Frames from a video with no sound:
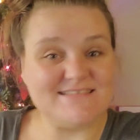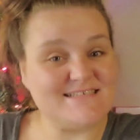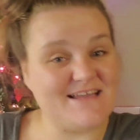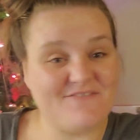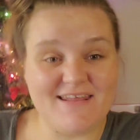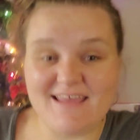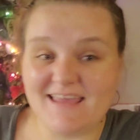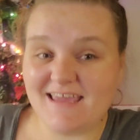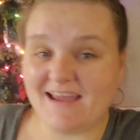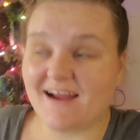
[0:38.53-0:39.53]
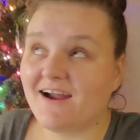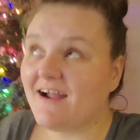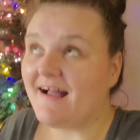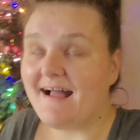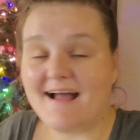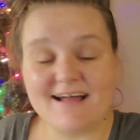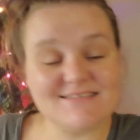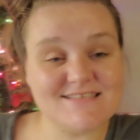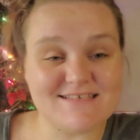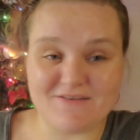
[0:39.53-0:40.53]
Stephanie here at
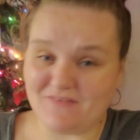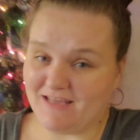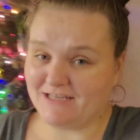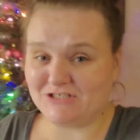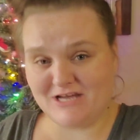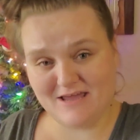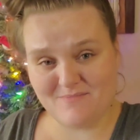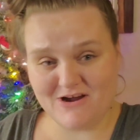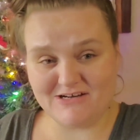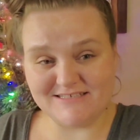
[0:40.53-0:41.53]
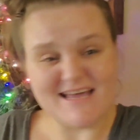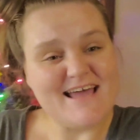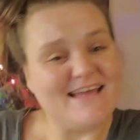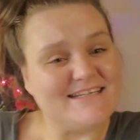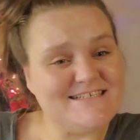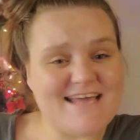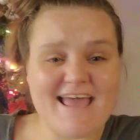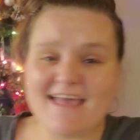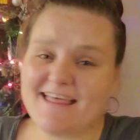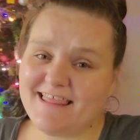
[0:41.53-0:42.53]
Stephanie Chambers
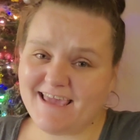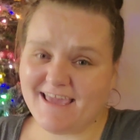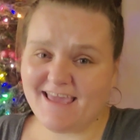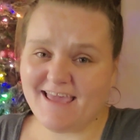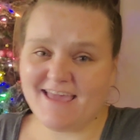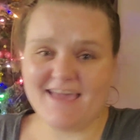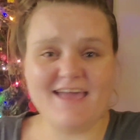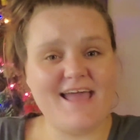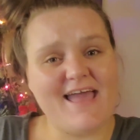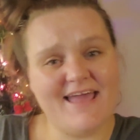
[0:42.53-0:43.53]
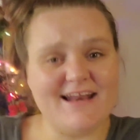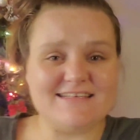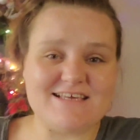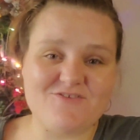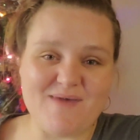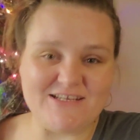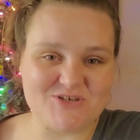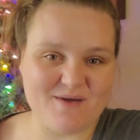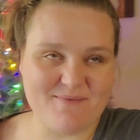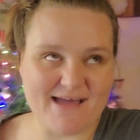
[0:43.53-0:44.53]
Daily. And I see you've made your
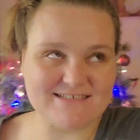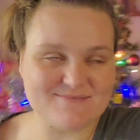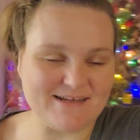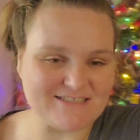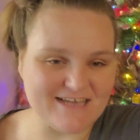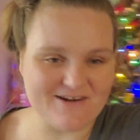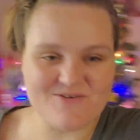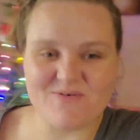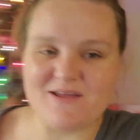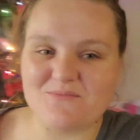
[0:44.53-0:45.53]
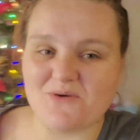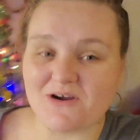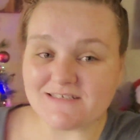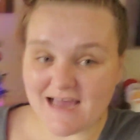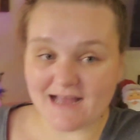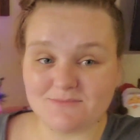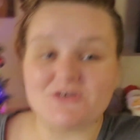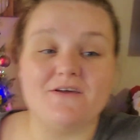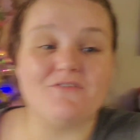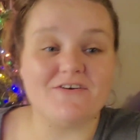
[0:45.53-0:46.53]
way back to my channel one more time. So
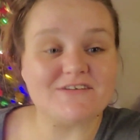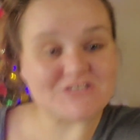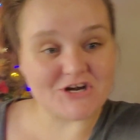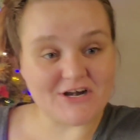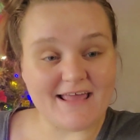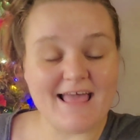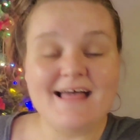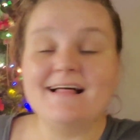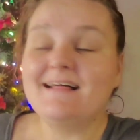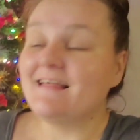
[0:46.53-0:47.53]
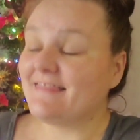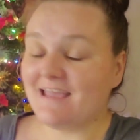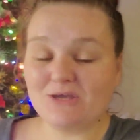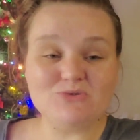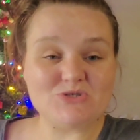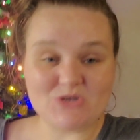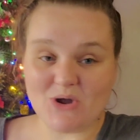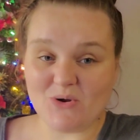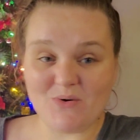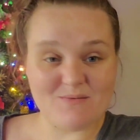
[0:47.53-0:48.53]
if you're returning, thank you
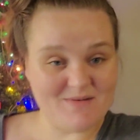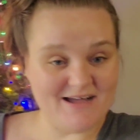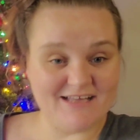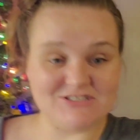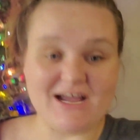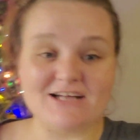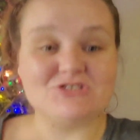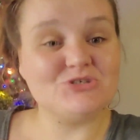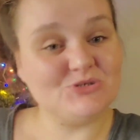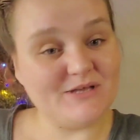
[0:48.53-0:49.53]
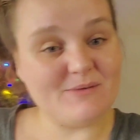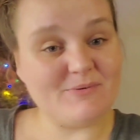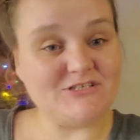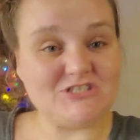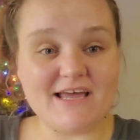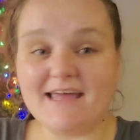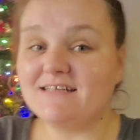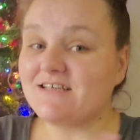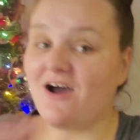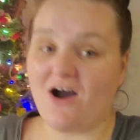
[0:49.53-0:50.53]
so much. I truly
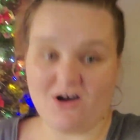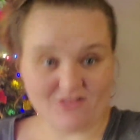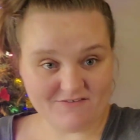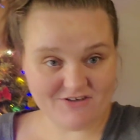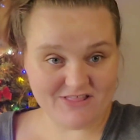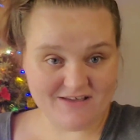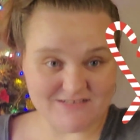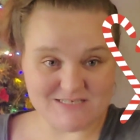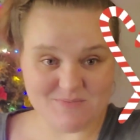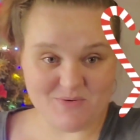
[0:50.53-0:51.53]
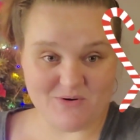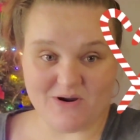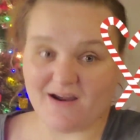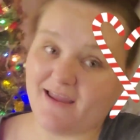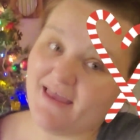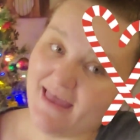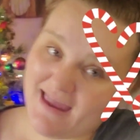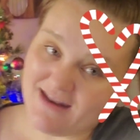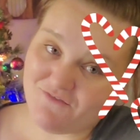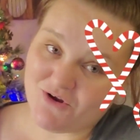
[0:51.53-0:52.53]
appreciate all of your love and support.
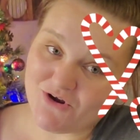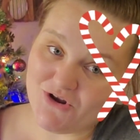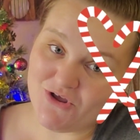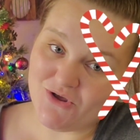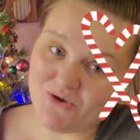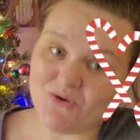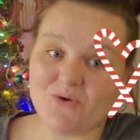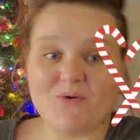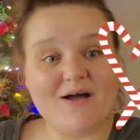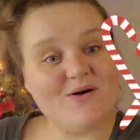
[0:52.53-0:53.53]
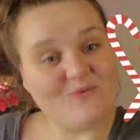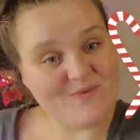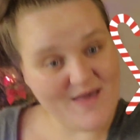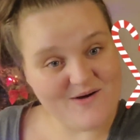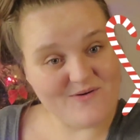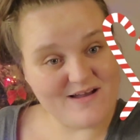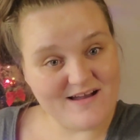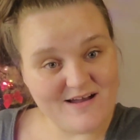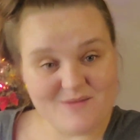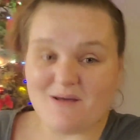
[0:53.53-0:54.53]
And if you're new,
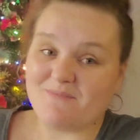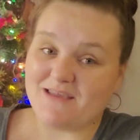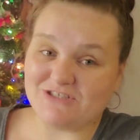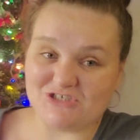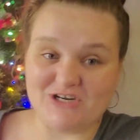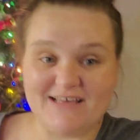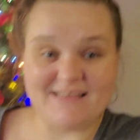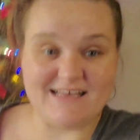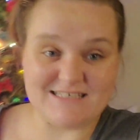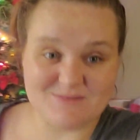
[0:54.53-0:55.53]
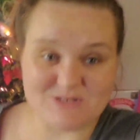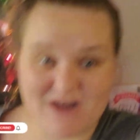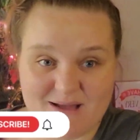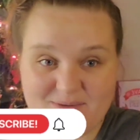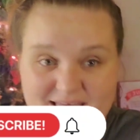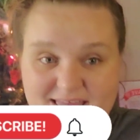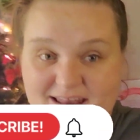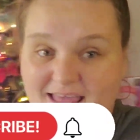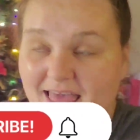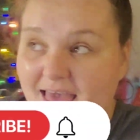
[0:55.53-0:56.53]
welcome. Be sure to hit that subscribe
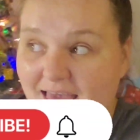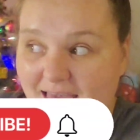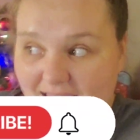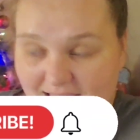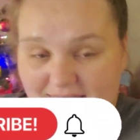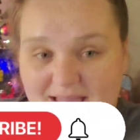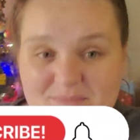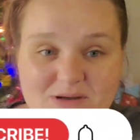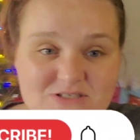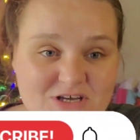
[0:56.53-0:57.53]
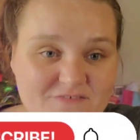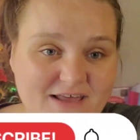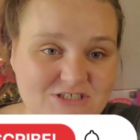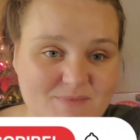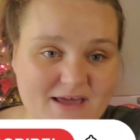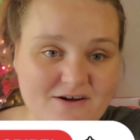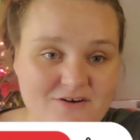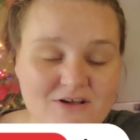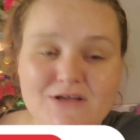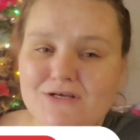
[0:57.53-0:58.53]
button and that post notification
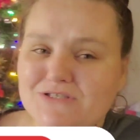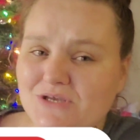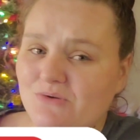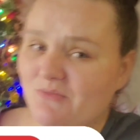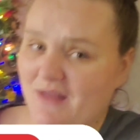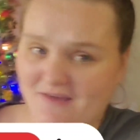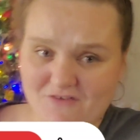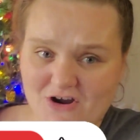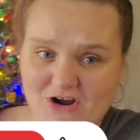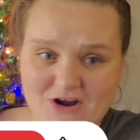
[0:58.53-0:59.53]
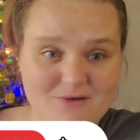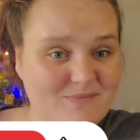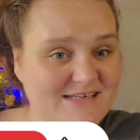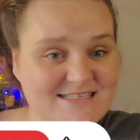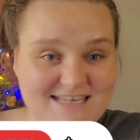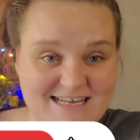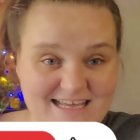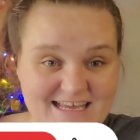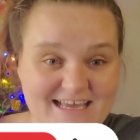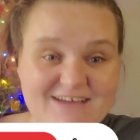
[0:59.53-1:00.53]
bell so you never miss
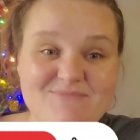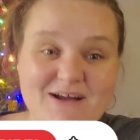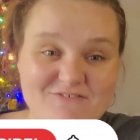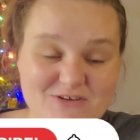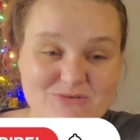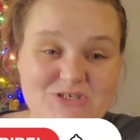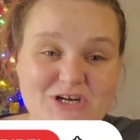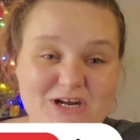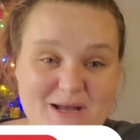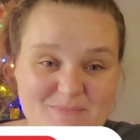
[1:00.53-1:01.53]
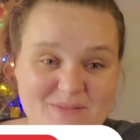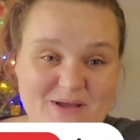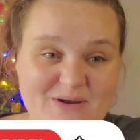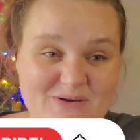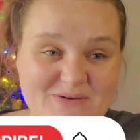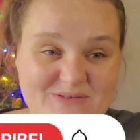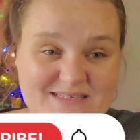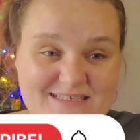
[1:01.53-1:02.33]
any of my future uploads.